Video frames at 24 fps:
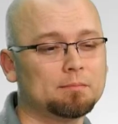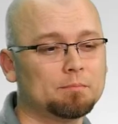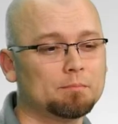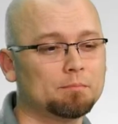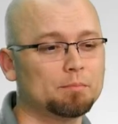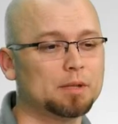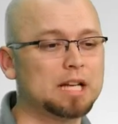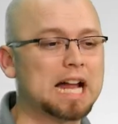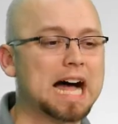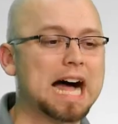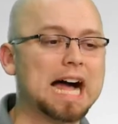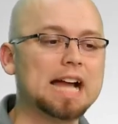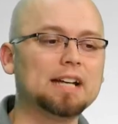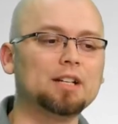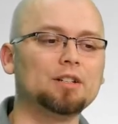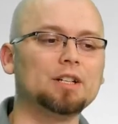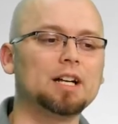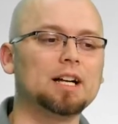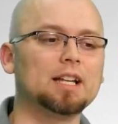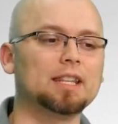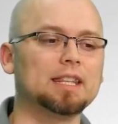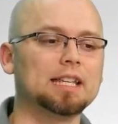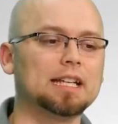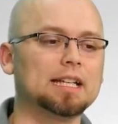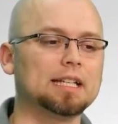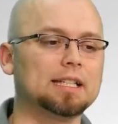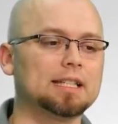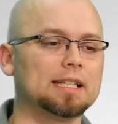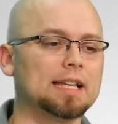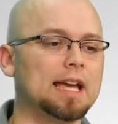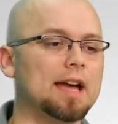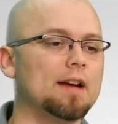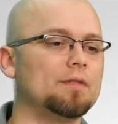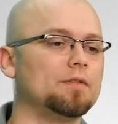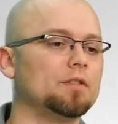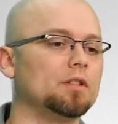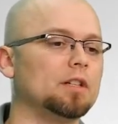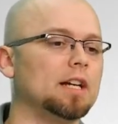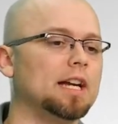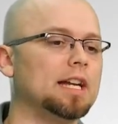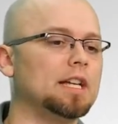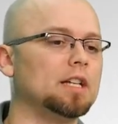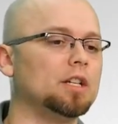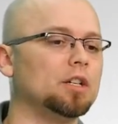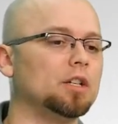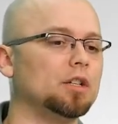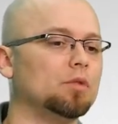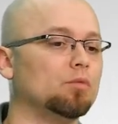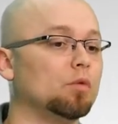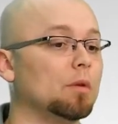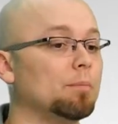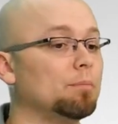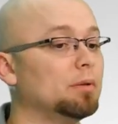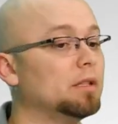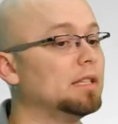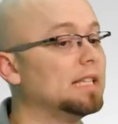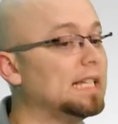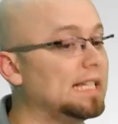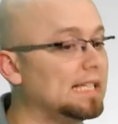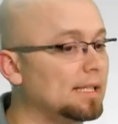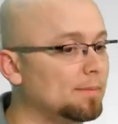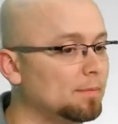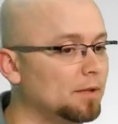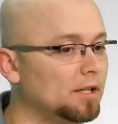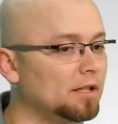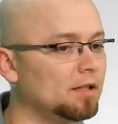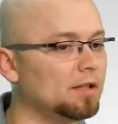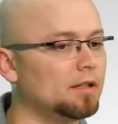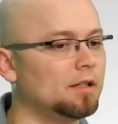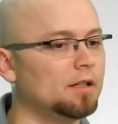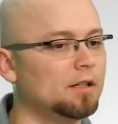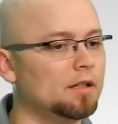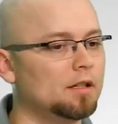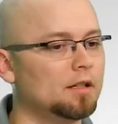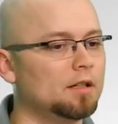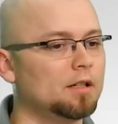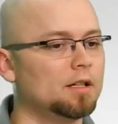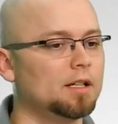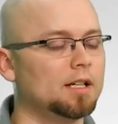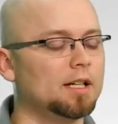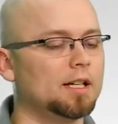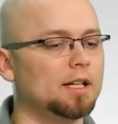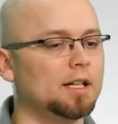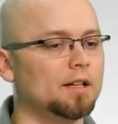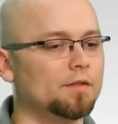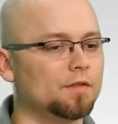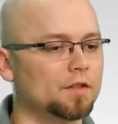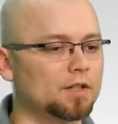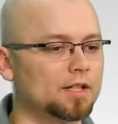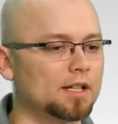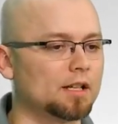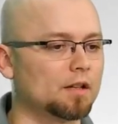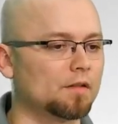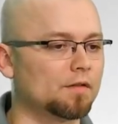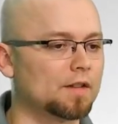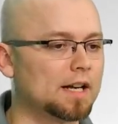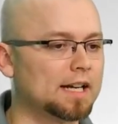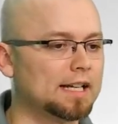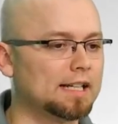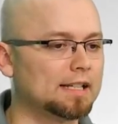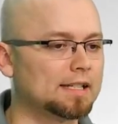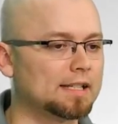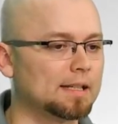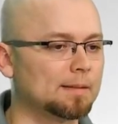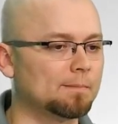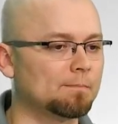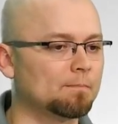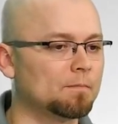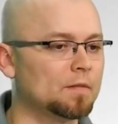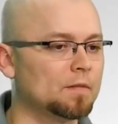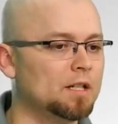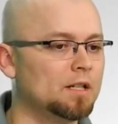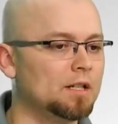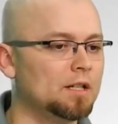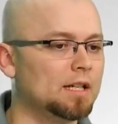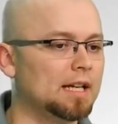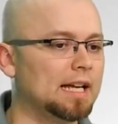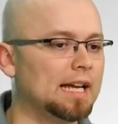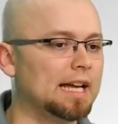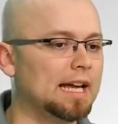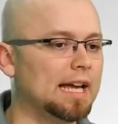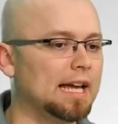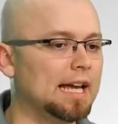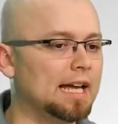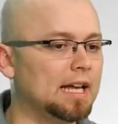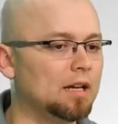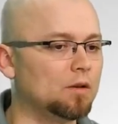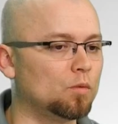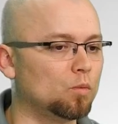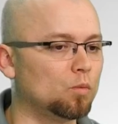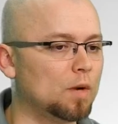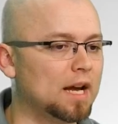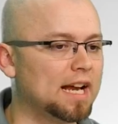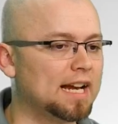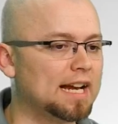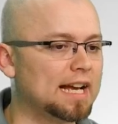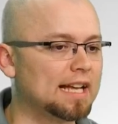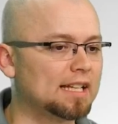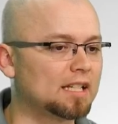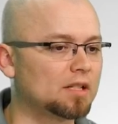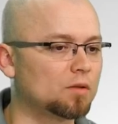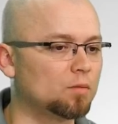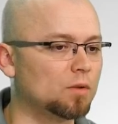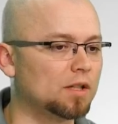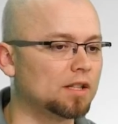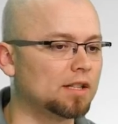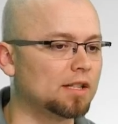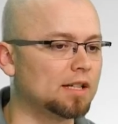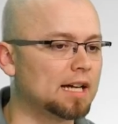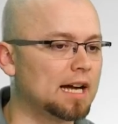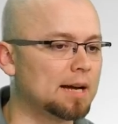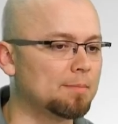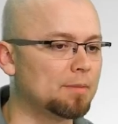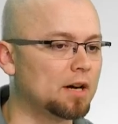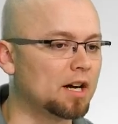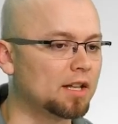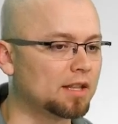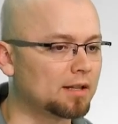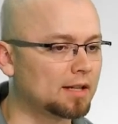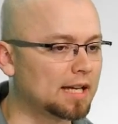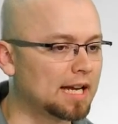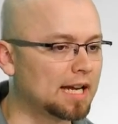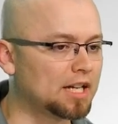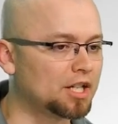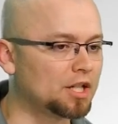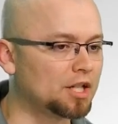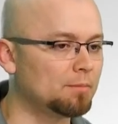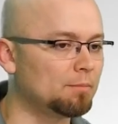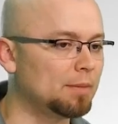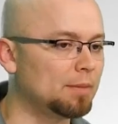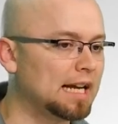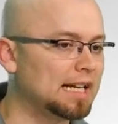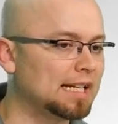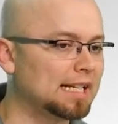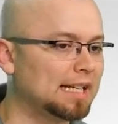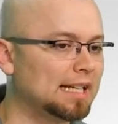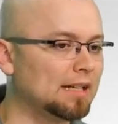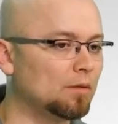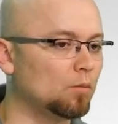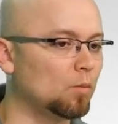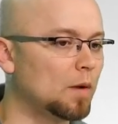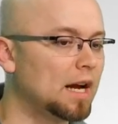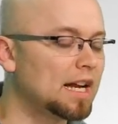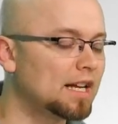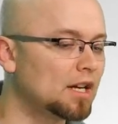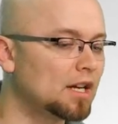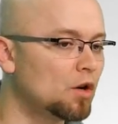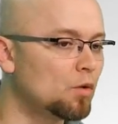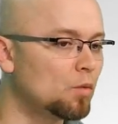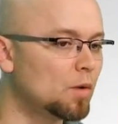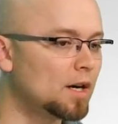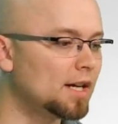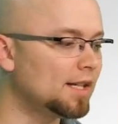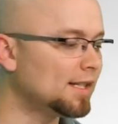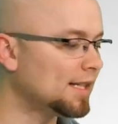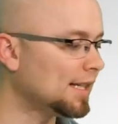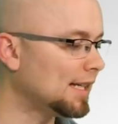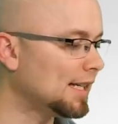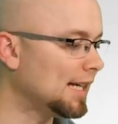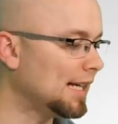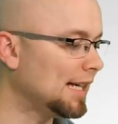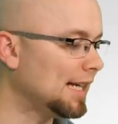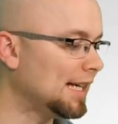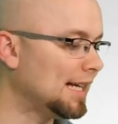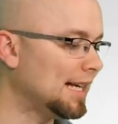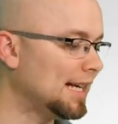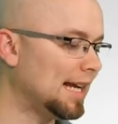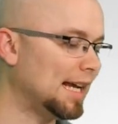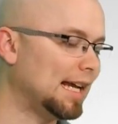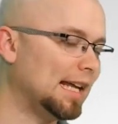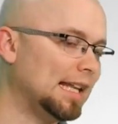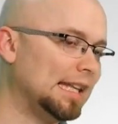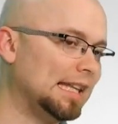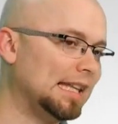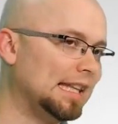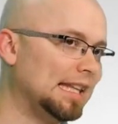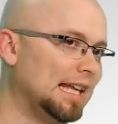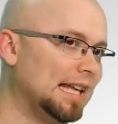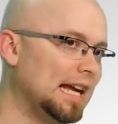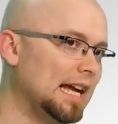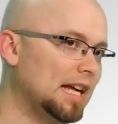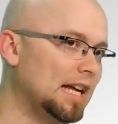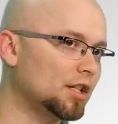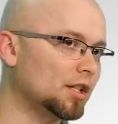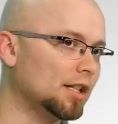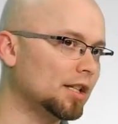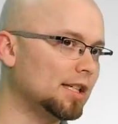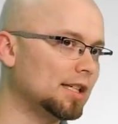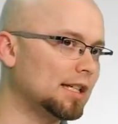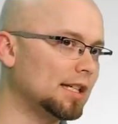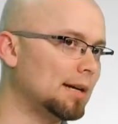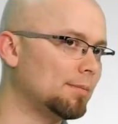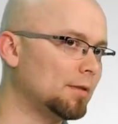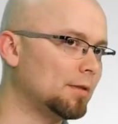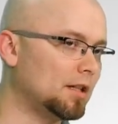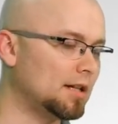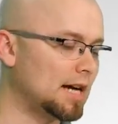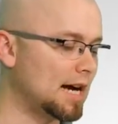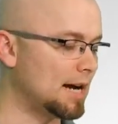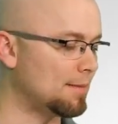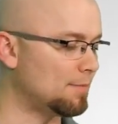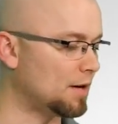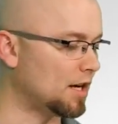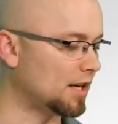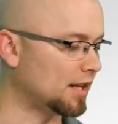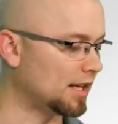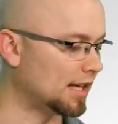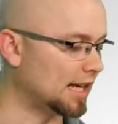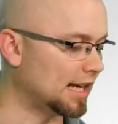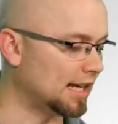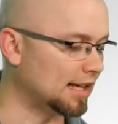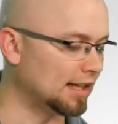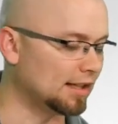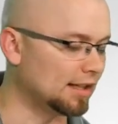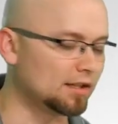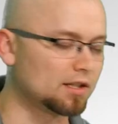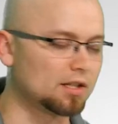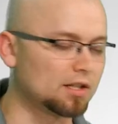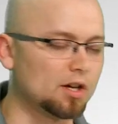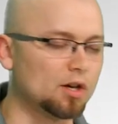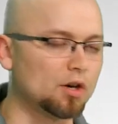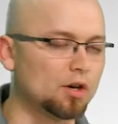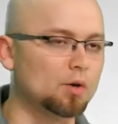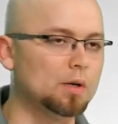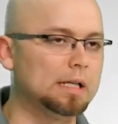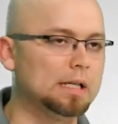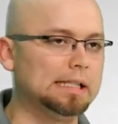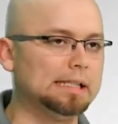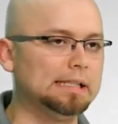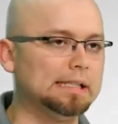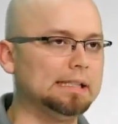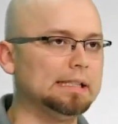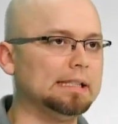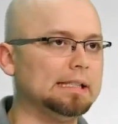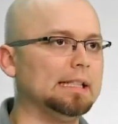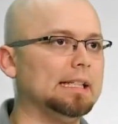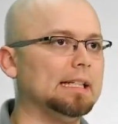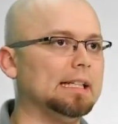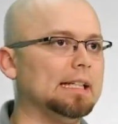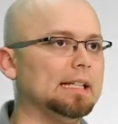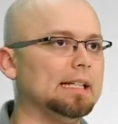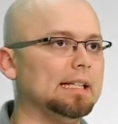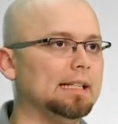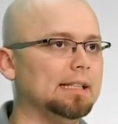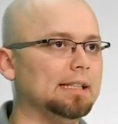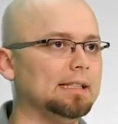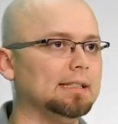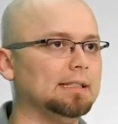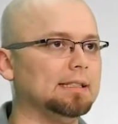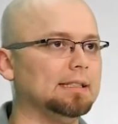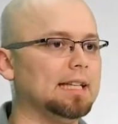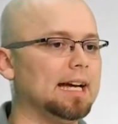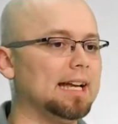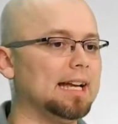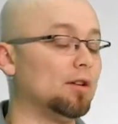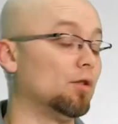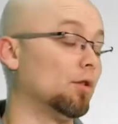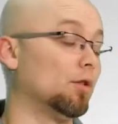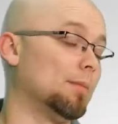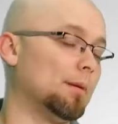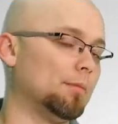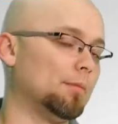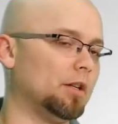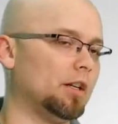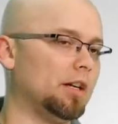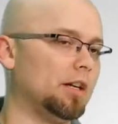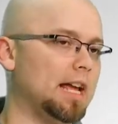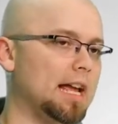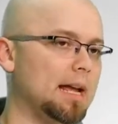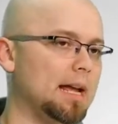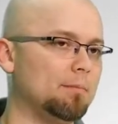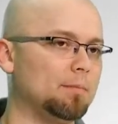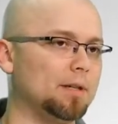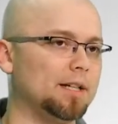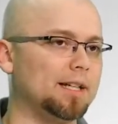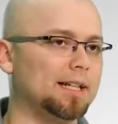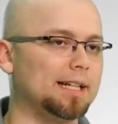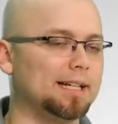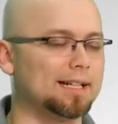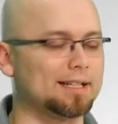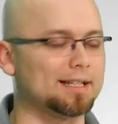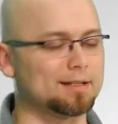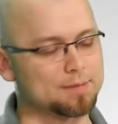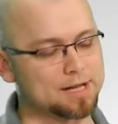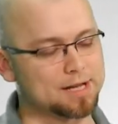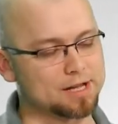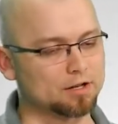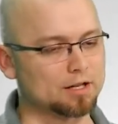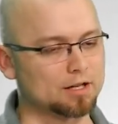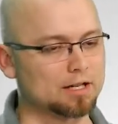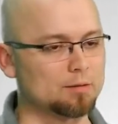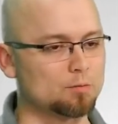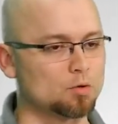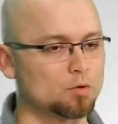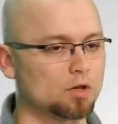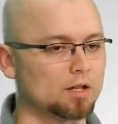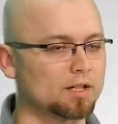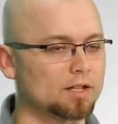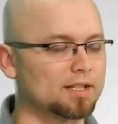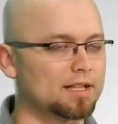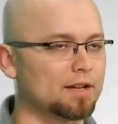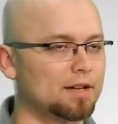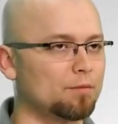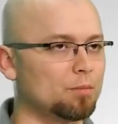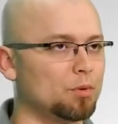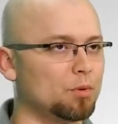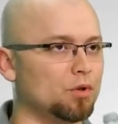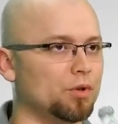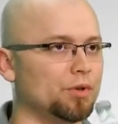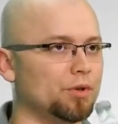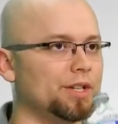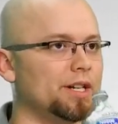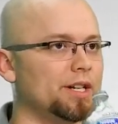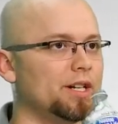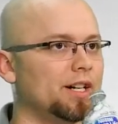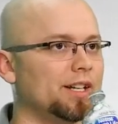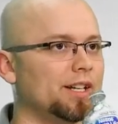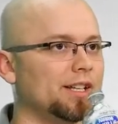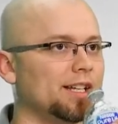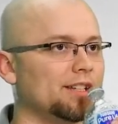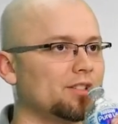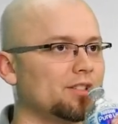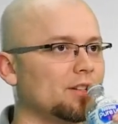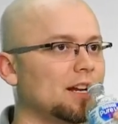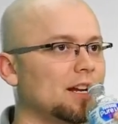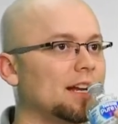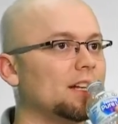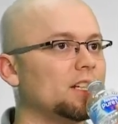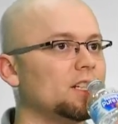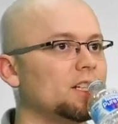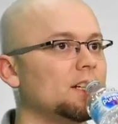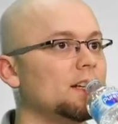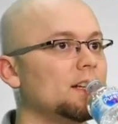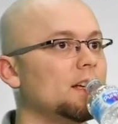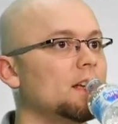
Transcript: but I do not think it's ever a good replacement for seller financing. And Wade asked what the hypothecation bank in Waco was again, and they actually stopped hypothecating. So I don't remember their name, but it doesn't matter anymore because they've pulled on that strategy.